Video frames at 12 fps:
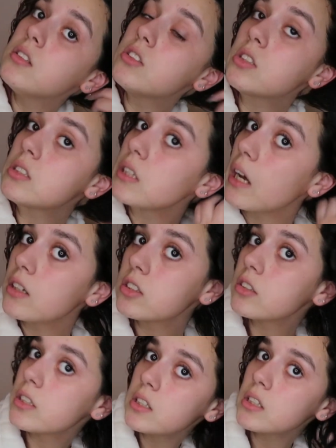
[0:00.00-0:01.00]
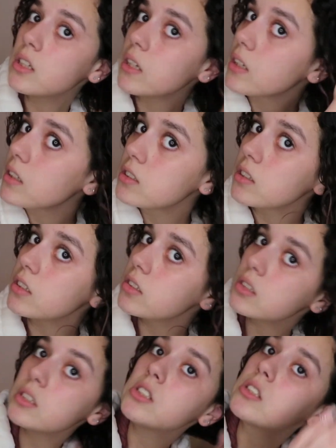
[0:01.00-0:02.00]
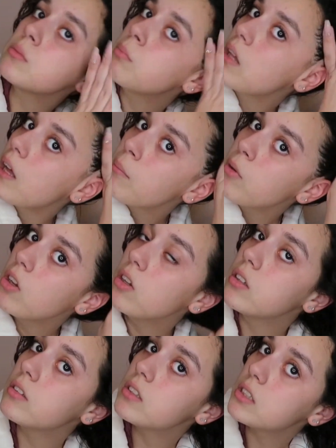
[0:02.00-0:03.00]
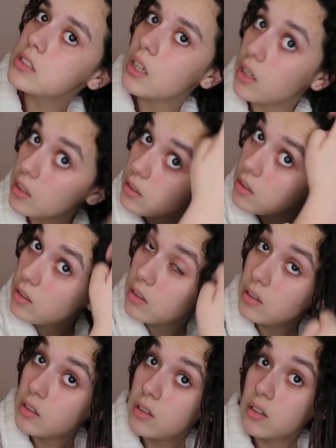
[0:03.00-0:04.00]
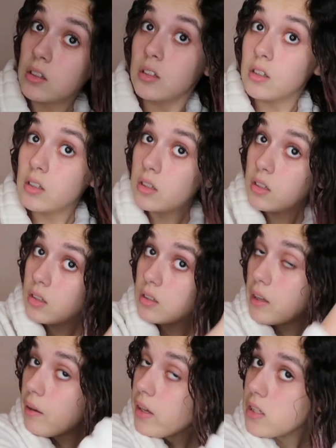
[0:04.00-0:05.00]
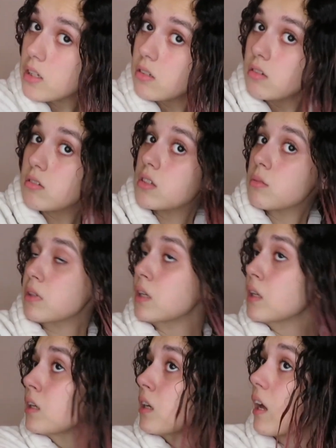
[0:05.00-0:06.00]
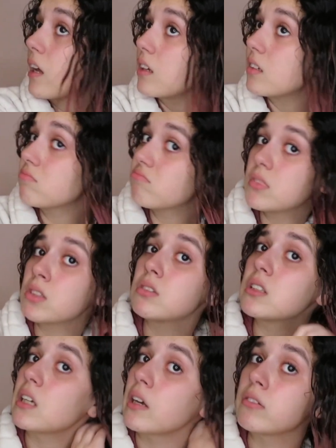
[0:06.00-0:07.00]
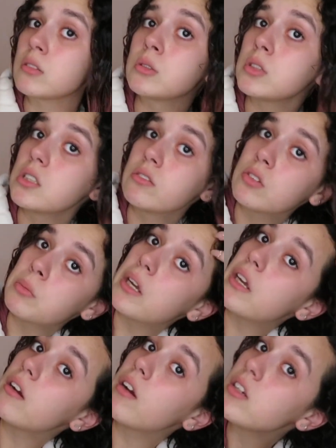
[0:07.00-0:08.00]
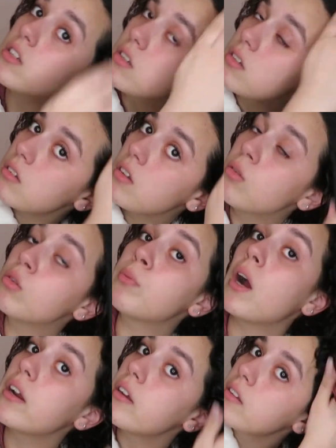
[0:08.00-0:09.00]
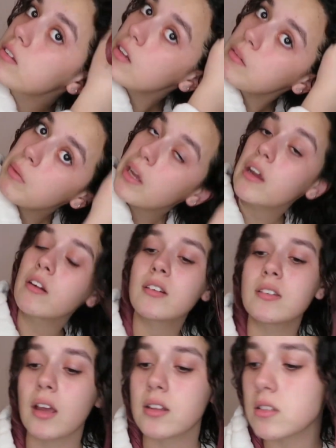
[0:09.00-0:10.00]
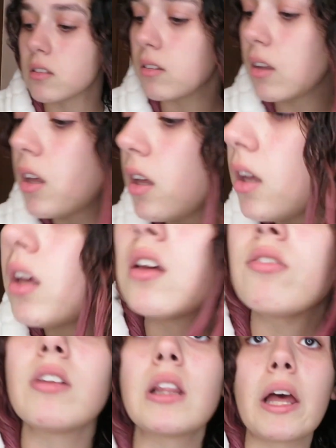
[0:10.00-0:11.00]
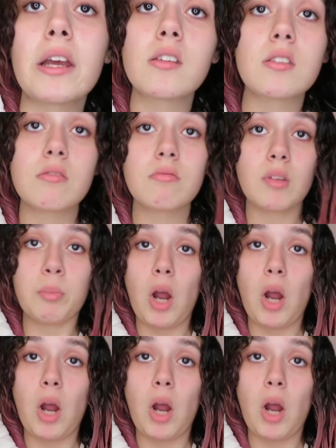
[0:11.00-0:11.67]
Just saturate it again. Literally just blob all of this on. Now, as I told you in the beginning, I don't really have a routine for my hair. I just use products and my hair decides if it likes the